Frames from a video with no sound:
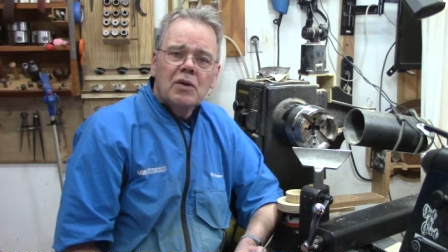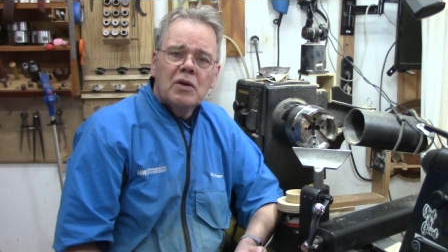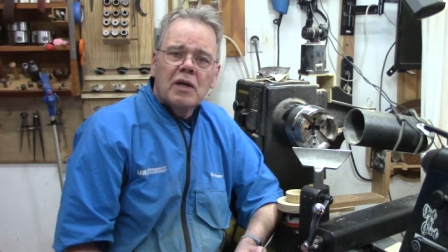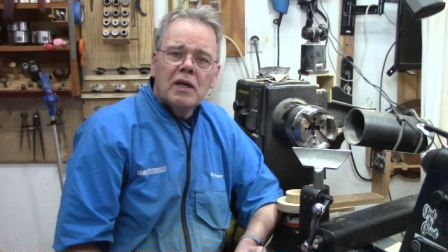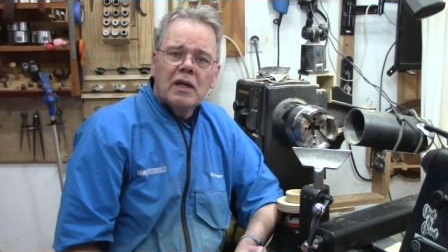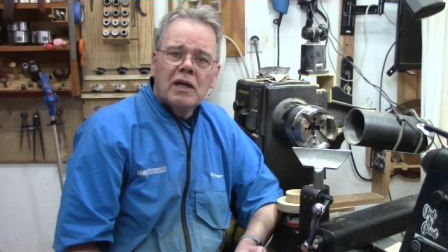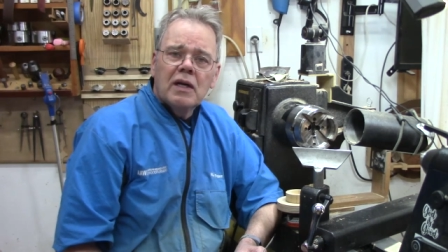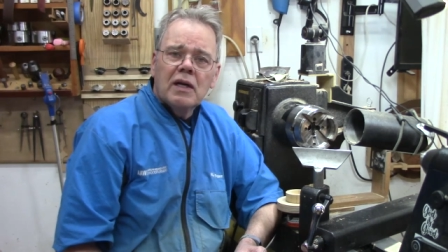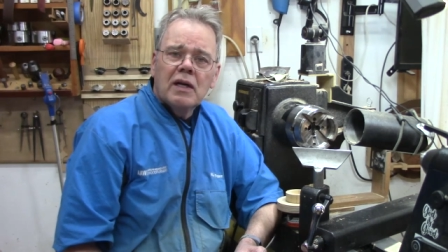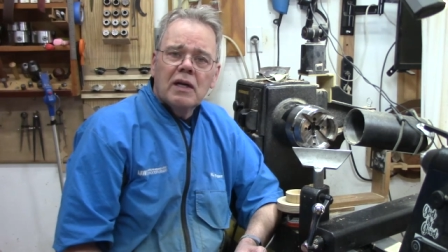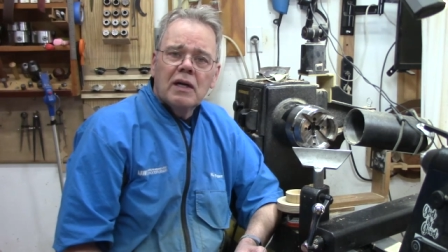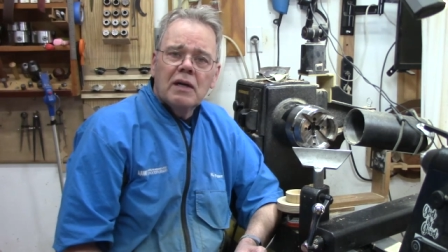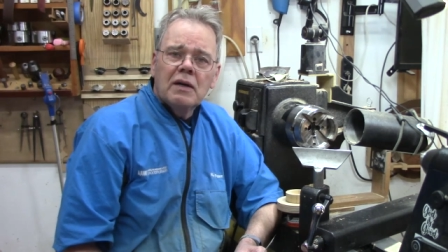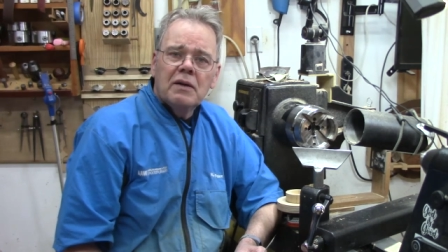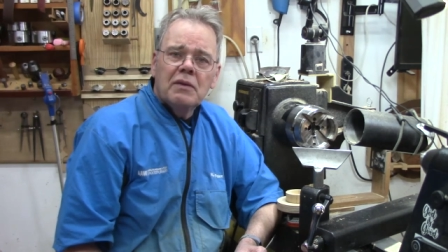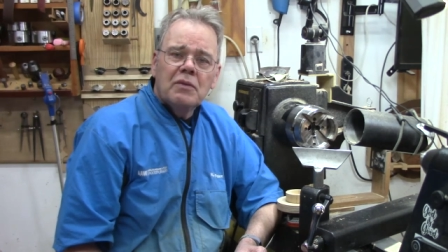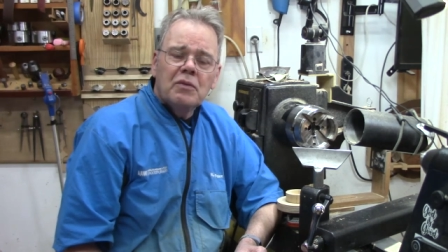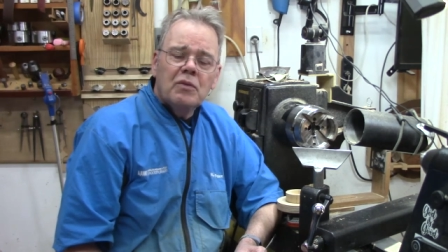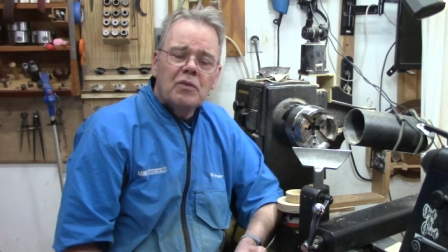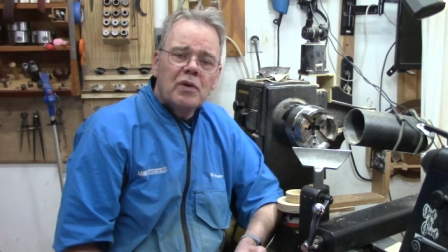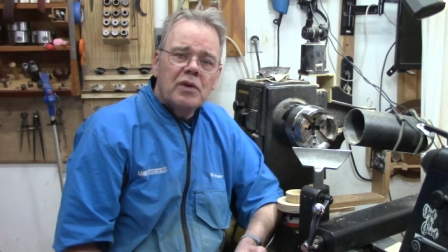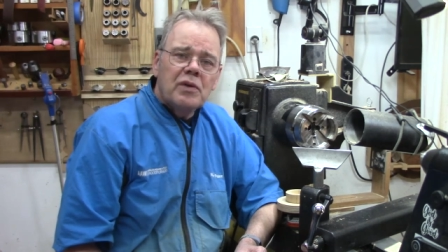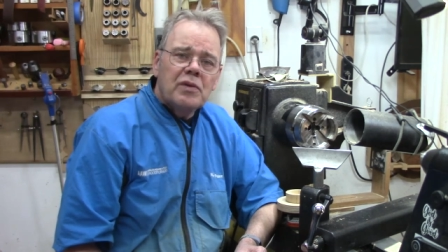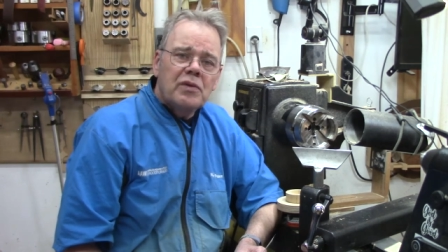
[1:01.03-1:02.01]
uh,
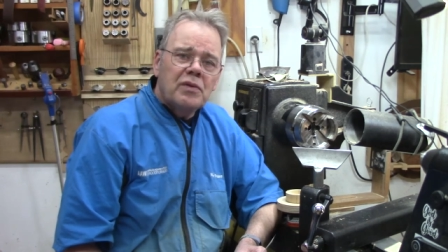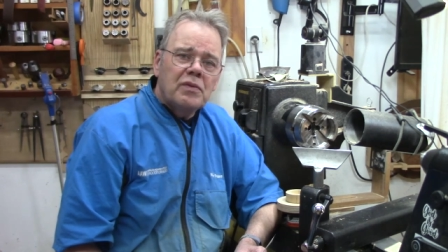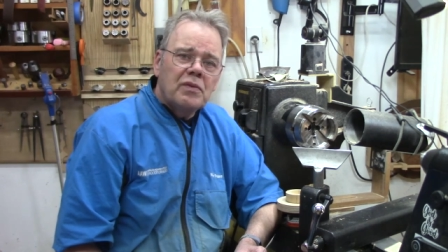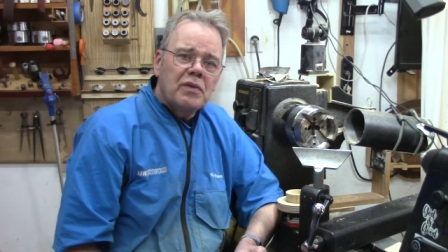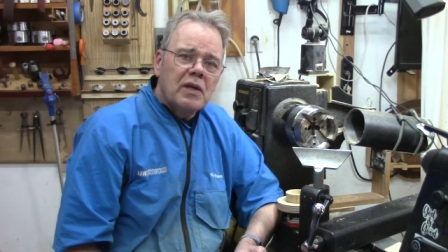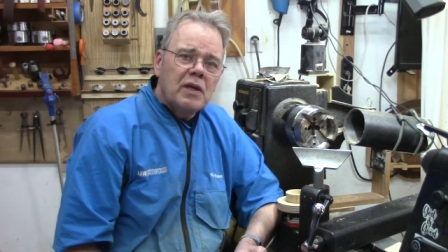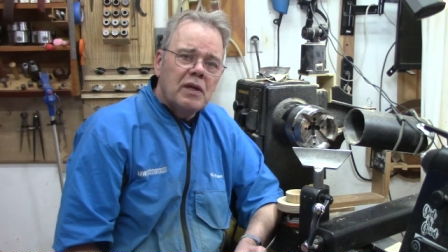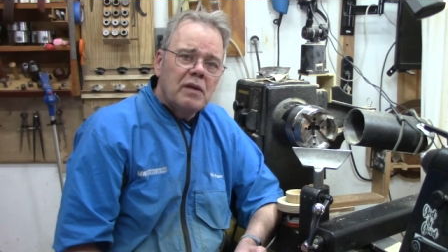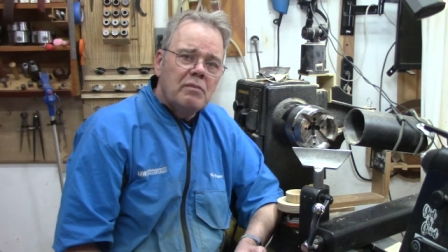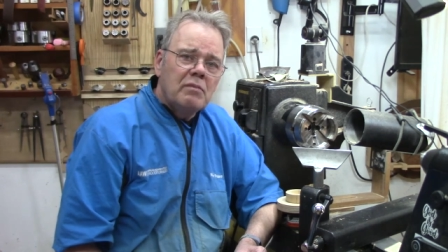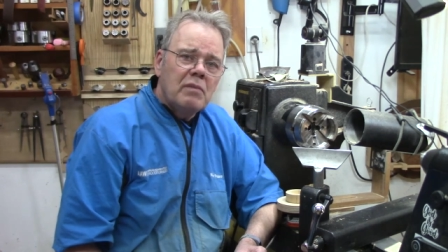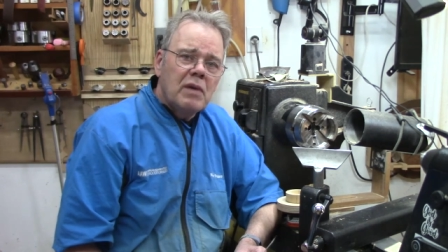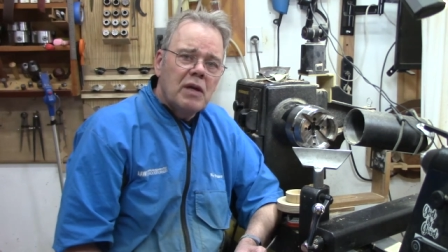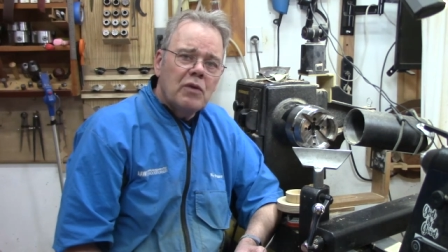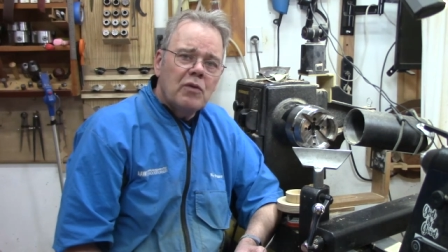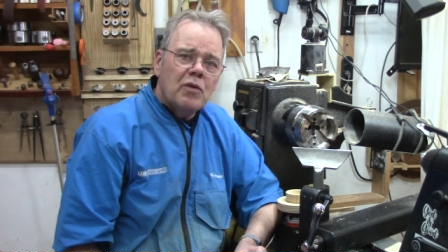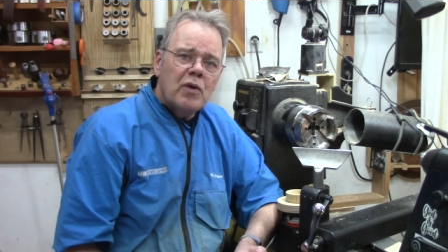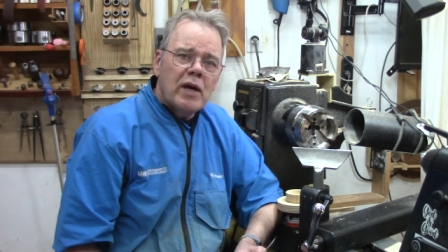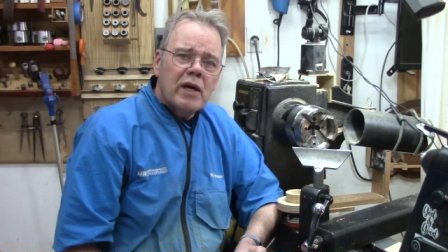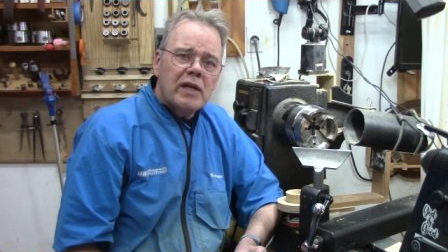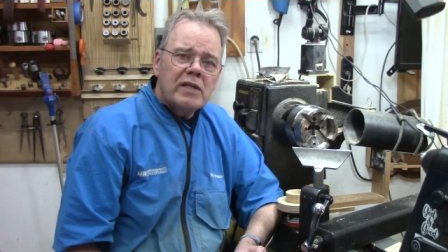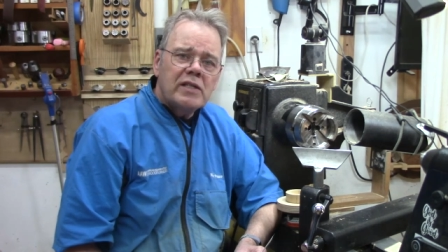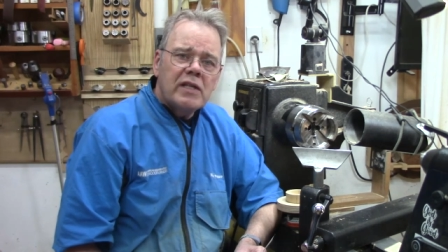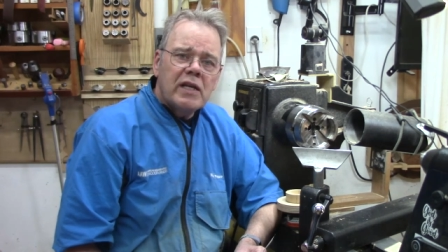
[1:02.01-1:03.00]
with the
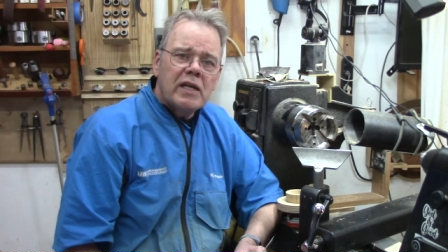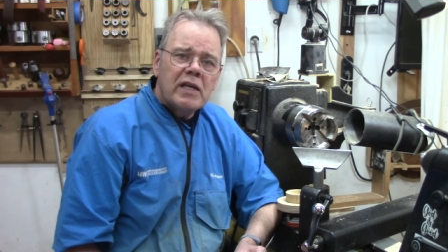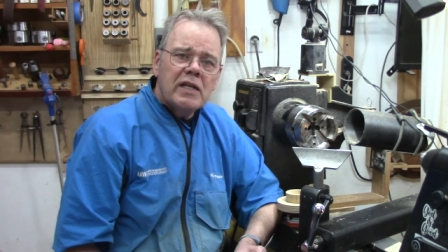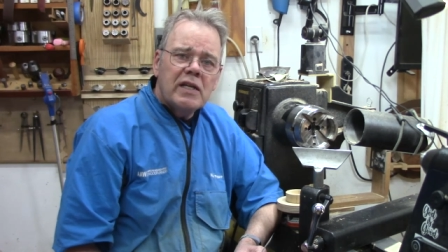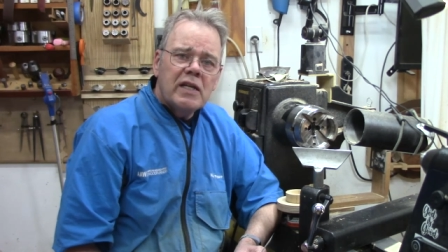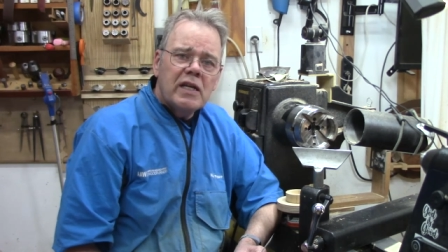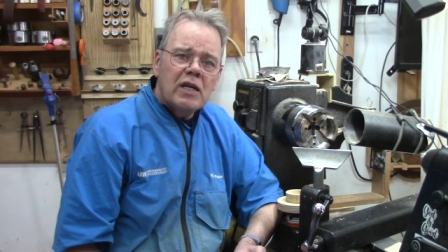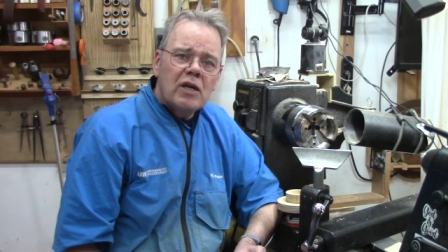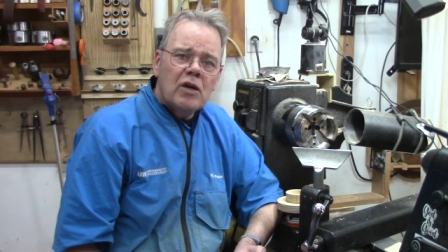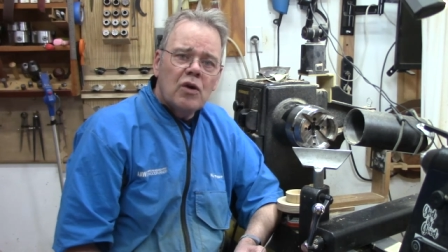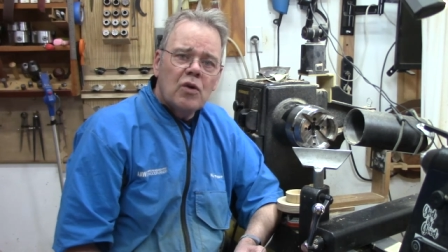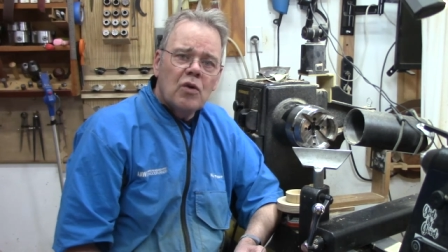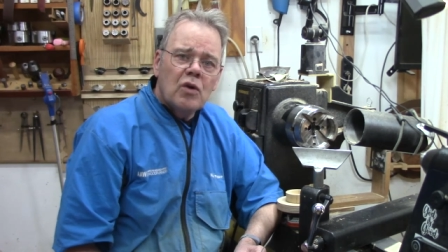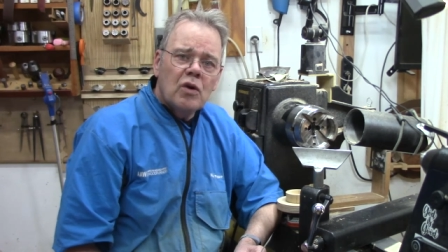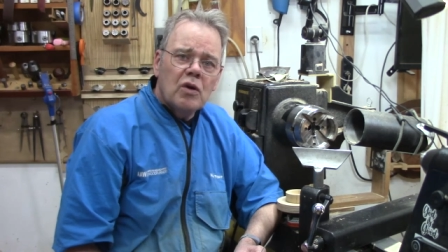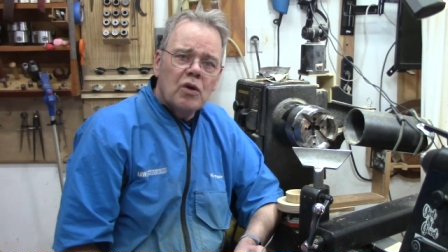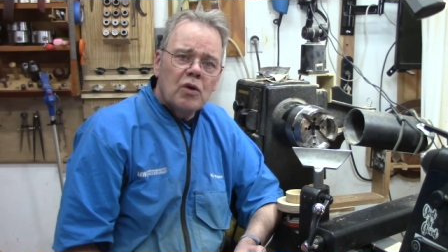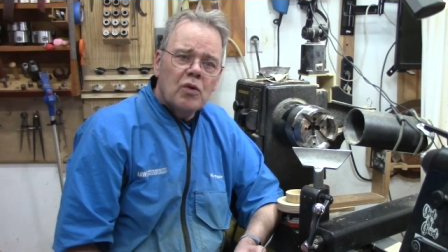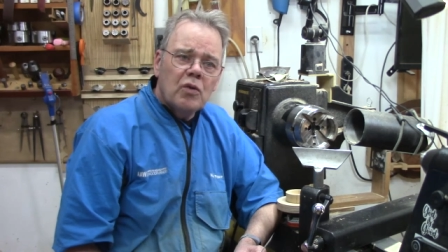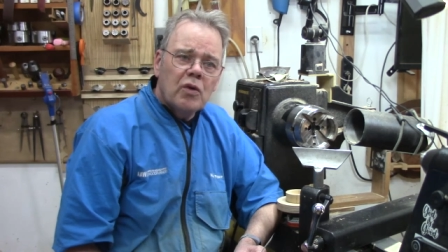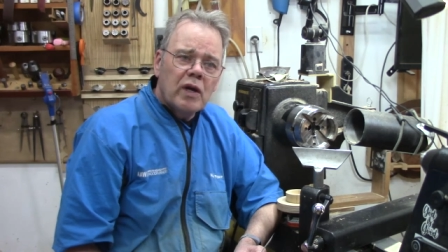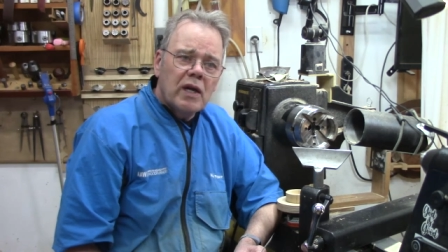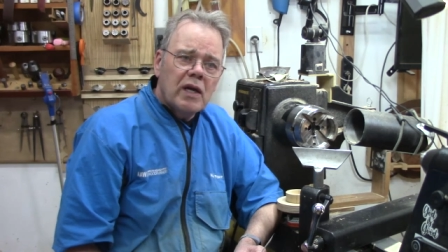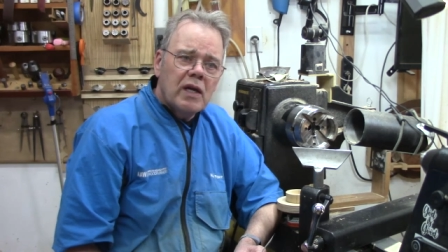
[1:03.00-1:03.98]
Minwax antique oil
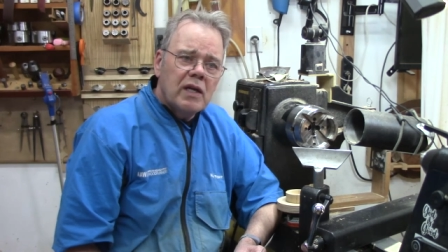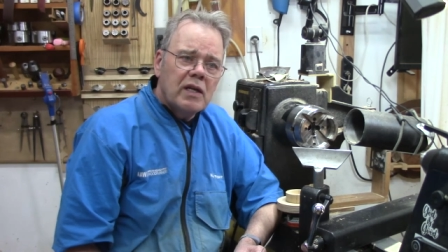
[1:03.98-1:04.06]
going